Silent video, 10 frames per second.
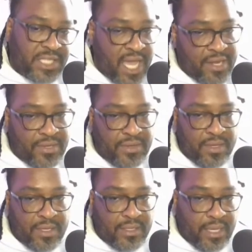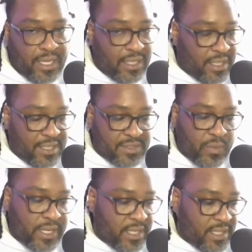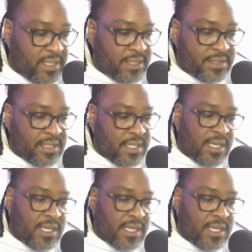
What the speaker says: channel. It is what it is.